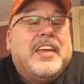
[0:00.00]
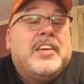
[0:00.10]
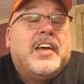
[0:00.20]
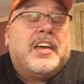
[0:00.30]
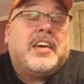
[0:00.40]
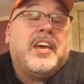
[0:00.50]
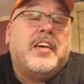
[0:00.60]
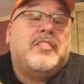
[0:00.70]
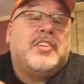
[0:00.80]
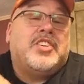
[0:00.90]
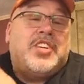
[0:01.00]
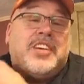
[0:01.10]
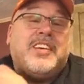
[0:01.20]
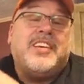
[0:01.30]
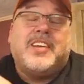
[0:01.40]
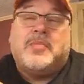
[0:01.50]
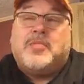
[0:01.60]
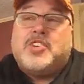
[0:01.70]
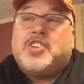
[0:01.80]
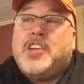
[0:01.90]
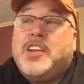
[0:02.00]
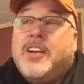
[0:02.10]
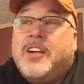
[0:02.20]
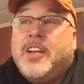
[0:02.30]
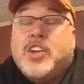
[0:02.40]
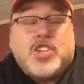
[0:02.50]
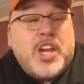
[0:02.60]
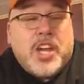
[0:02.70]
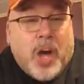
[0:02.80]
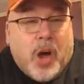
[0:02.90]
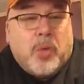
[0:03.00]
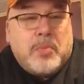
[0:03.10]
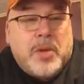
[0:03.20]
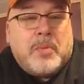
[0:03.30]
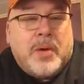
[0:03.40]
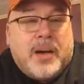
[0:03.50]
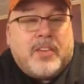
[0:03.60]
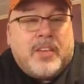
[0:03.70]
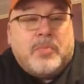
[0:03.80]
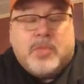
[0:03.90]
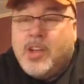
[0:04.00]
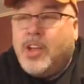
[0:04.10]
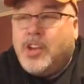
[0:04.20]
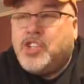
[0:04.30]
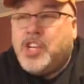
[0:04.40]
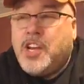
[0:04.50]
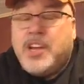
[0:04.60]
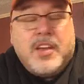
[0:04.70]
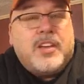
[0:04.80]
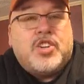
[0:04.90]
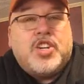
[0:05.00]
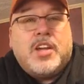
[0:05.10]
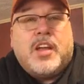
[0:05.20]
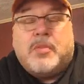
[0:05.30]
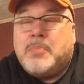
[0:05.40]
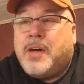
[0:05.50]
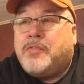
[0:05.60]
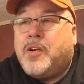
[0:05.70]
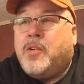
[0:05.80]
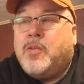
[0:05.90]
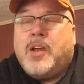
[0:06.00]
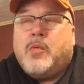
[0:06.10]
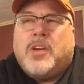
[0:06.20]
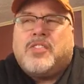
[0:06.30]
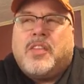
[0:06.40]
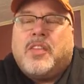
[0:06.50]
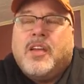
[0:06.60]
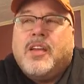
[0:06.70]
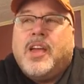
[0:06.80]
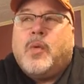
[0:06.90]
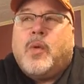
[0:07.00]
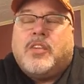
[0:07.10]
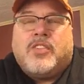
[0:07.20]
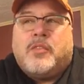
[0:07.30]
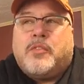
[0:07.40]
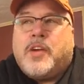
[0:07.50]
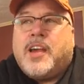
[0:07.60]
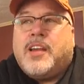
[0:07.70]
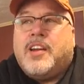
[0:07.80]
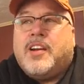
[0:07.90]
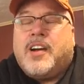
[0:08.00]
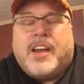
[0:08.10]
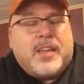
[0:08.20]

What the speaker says: Yeah, Kevin, she did. She called me about it. She did. My phone. It wasn't Friday night.